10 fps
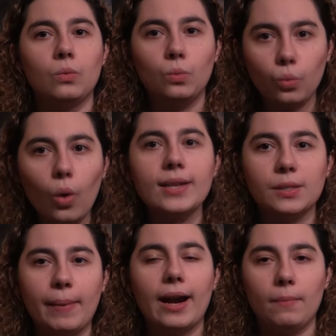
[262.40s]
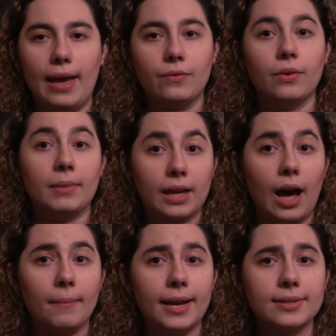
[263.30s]
was Spider-Man from the
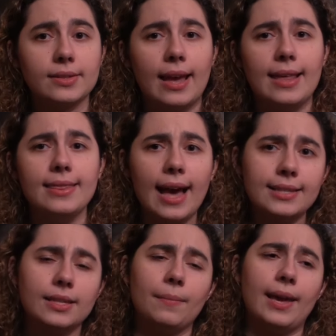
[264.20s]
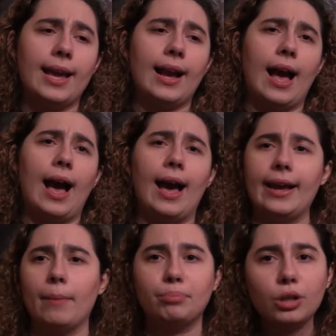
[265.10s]
comics. And that's something
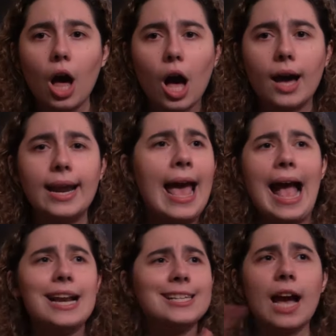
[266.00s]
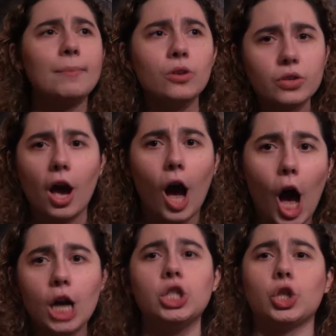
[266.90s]
I applaud. Anytime he was
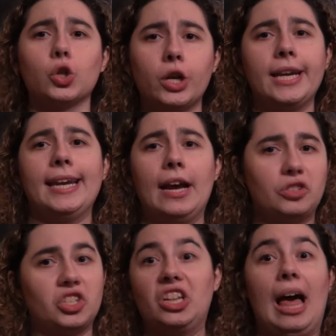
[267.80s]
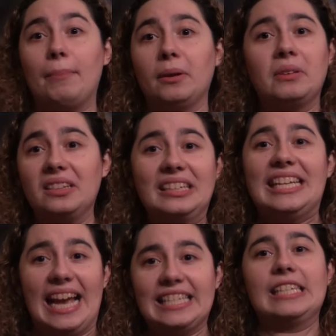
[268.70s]
on screen, I was just clapping. I mean,
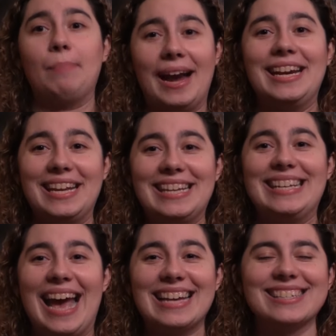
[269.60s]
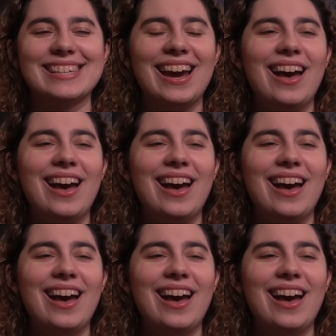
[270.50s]
yes, Spidey, yes.